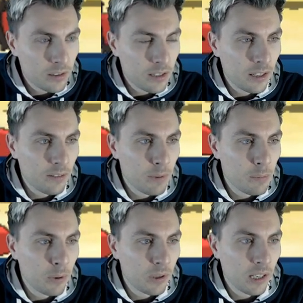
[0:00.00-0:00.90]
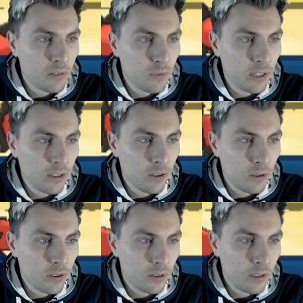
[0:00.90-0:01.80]
I think if my opponent gets rid of the
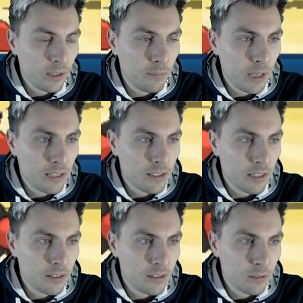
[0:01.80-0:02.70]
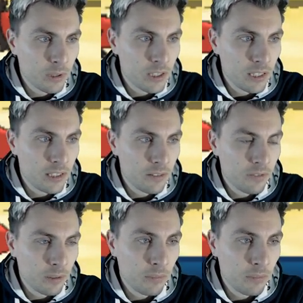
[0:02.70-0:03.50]
Koko, it makes things so much easier for them.